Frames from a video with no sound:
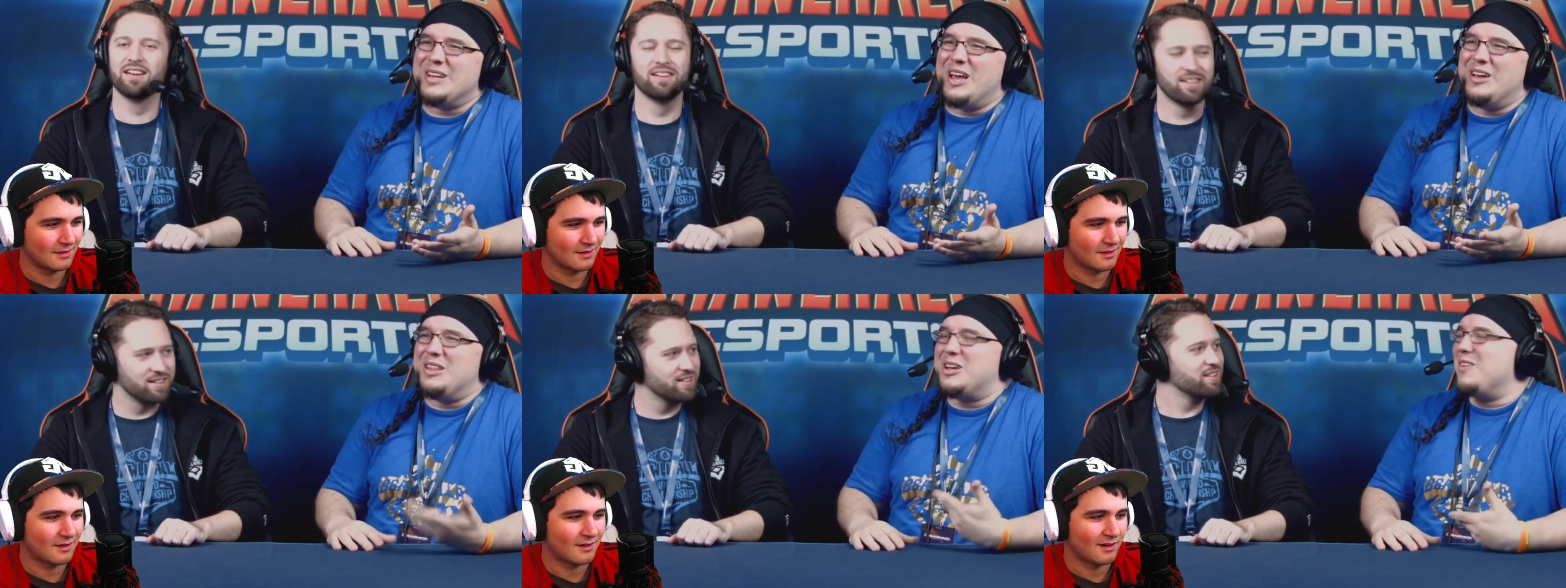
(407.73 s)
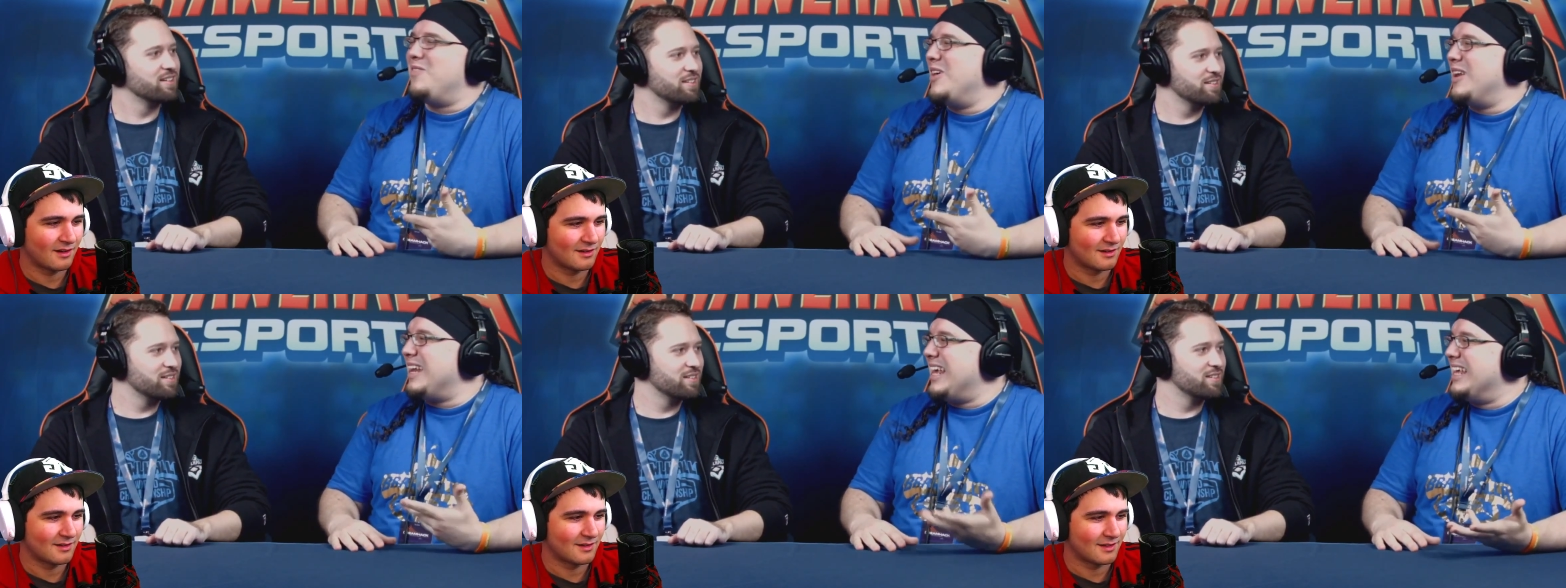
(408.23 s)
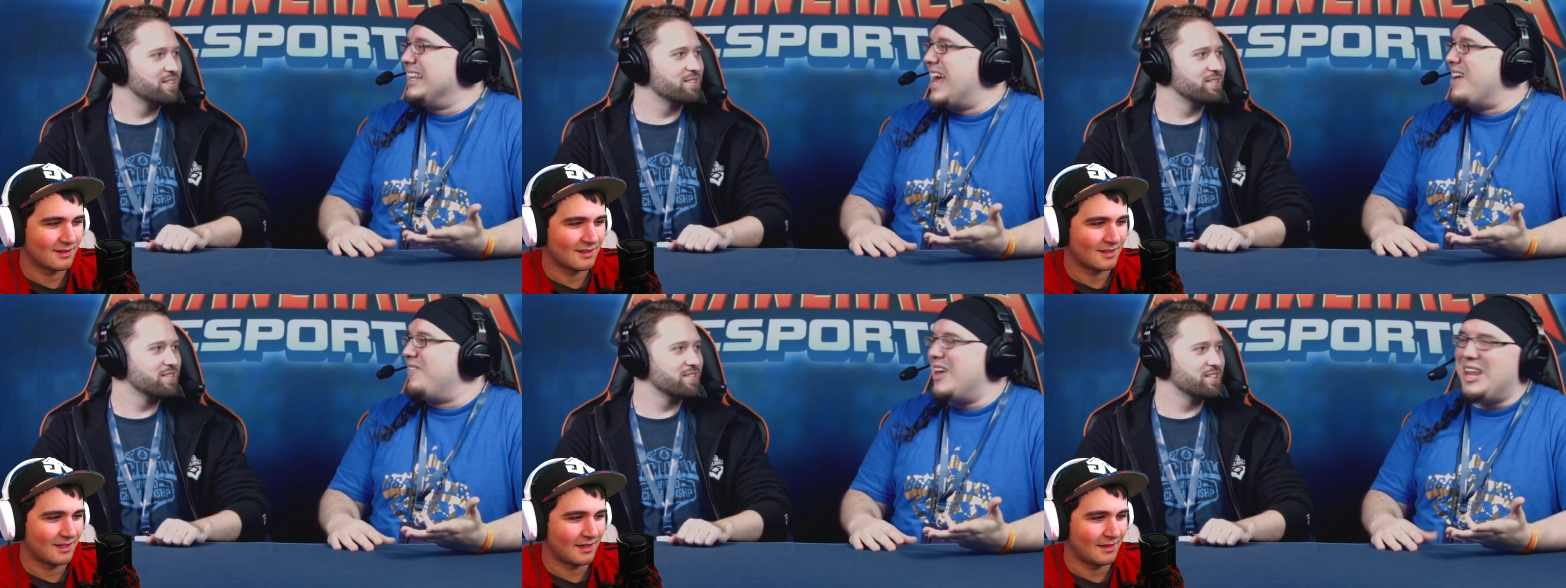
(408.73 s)
Speaker 1: in the community in
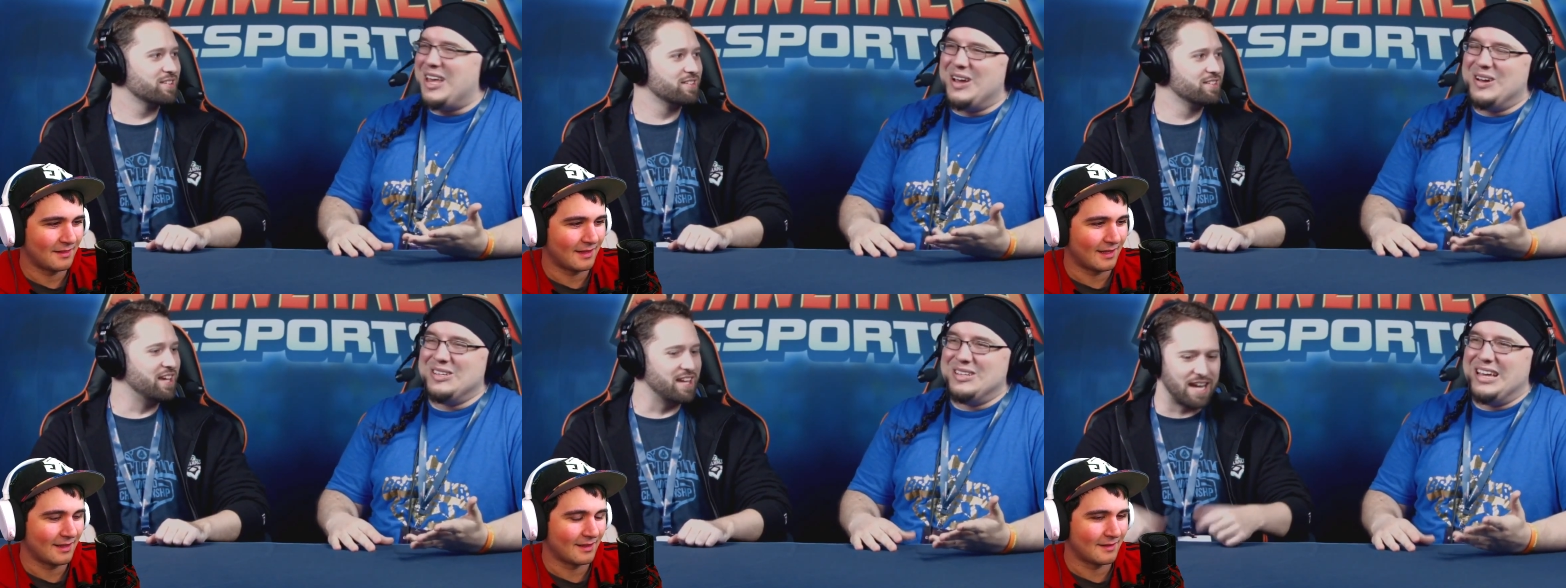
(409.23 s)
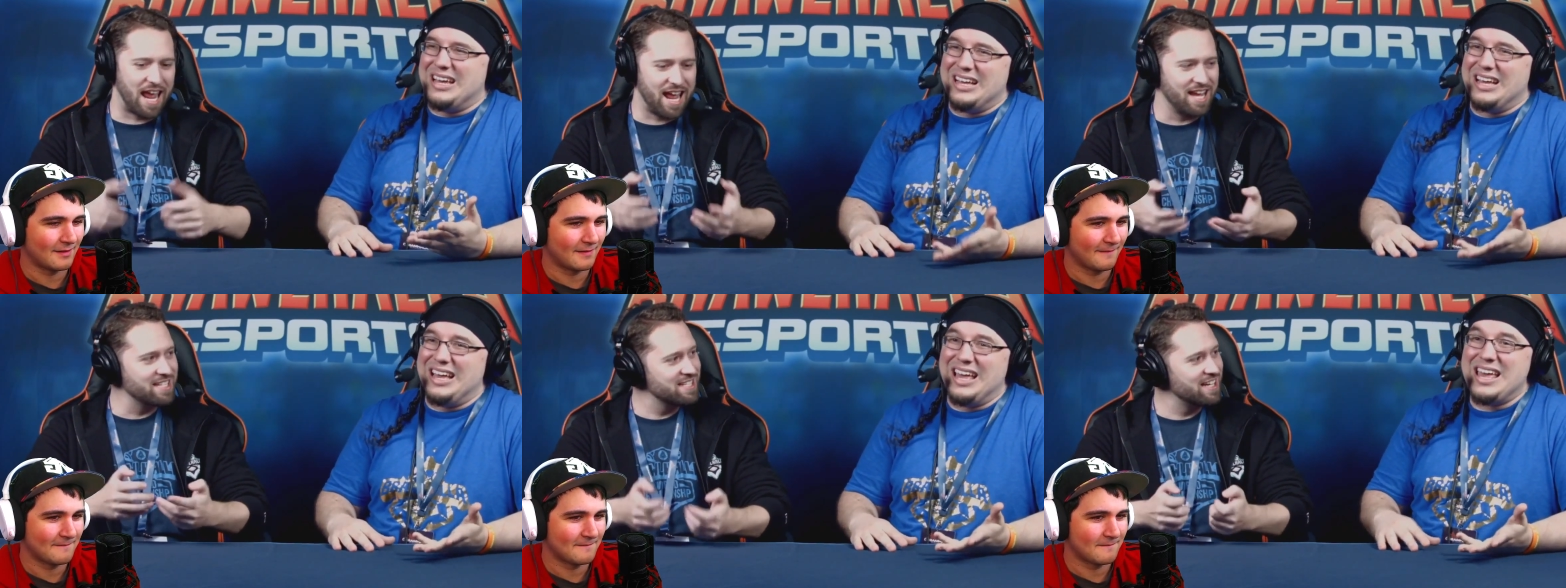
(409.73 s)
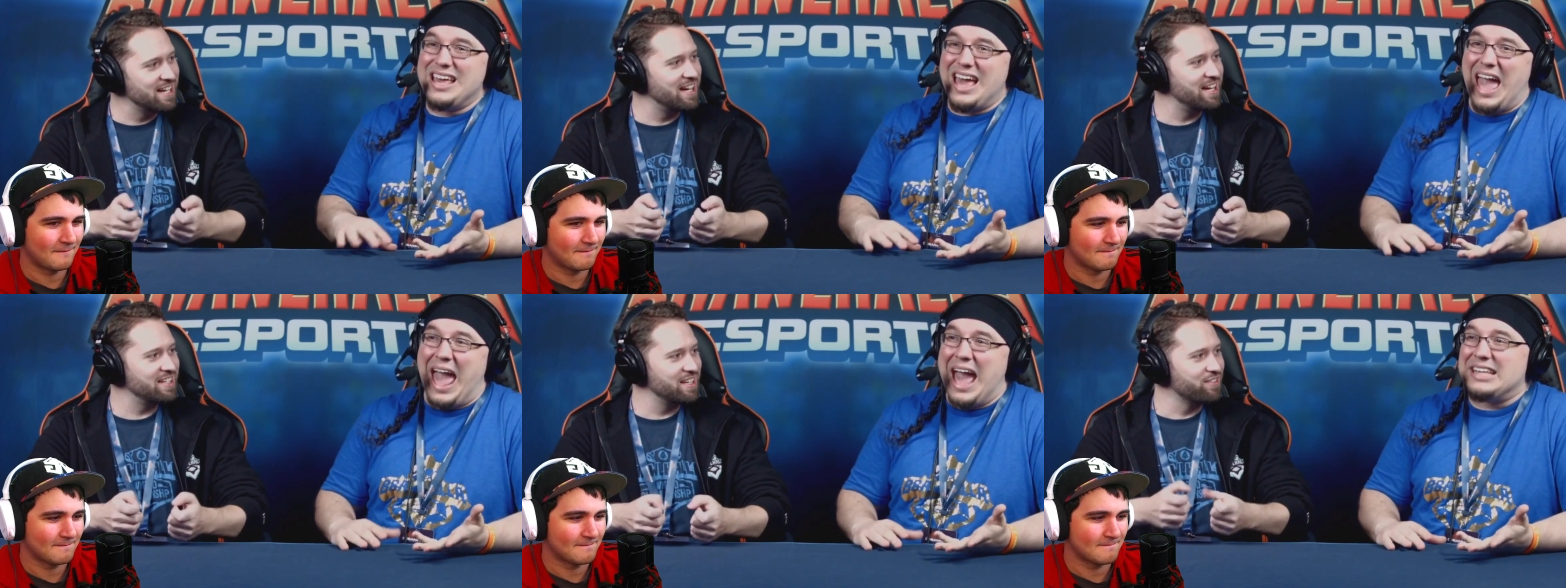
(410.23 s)
that video. Getting hands
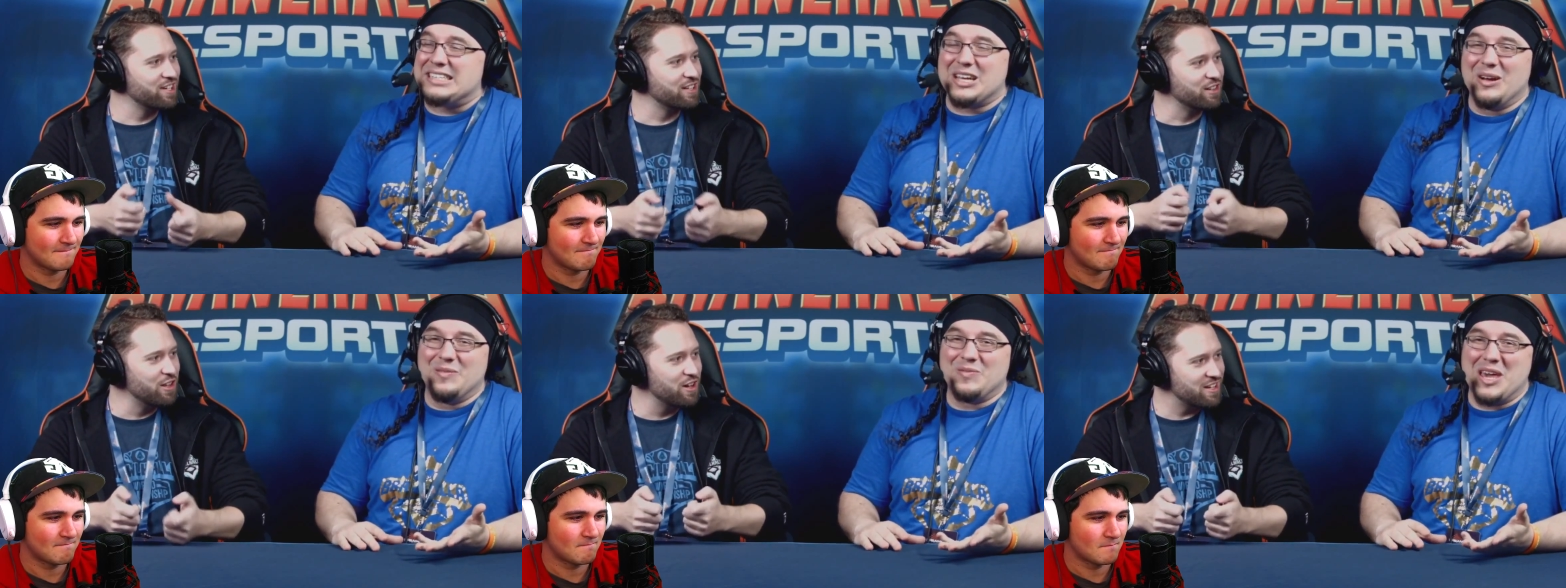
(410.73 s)
on. Ask them.